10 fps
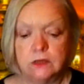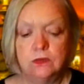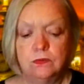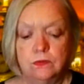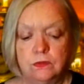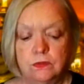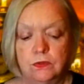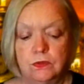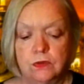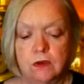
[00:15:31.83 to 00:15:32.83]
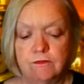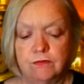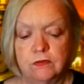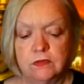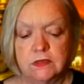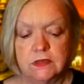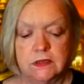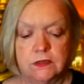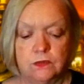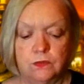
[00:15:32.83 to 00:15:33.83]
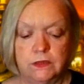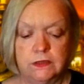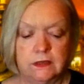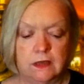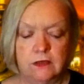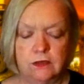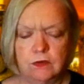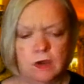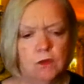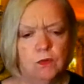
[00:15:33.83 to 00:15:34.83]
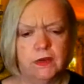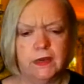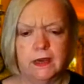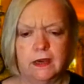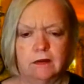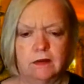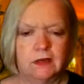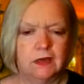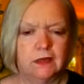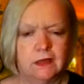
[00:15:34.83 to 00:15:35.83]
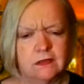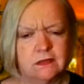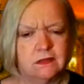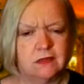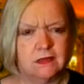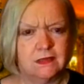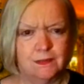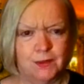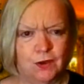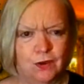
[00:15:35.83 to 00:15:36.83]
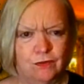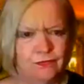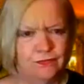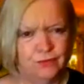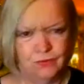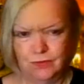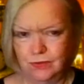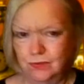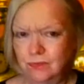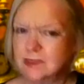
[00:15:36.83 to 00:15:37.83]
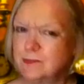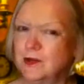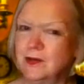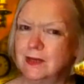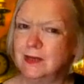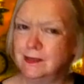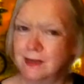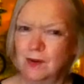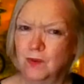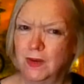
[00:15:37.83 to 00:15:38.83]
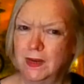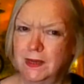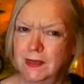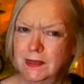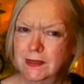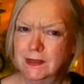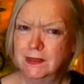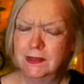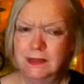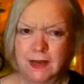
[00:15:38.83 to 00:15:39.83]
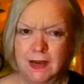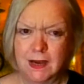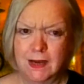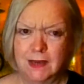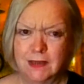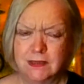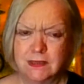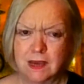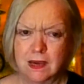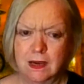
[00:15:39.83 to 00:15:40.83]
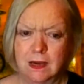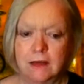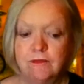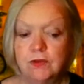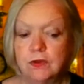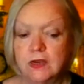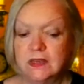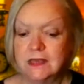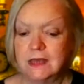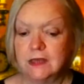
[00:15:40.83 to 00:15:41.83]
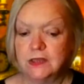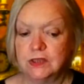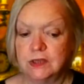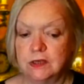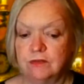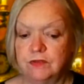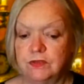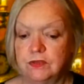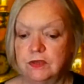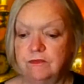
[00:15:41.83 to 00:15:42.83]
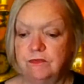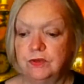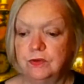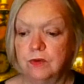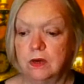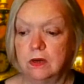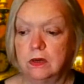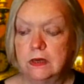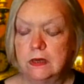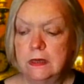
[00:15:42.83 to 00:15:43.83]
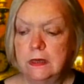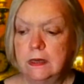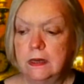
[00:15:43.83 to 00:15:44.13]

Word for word: so you're confronted with and you can't work it out okay that's that's a bit off you, you responding in that way and uh, and if you're not intelligent enough and you, if you are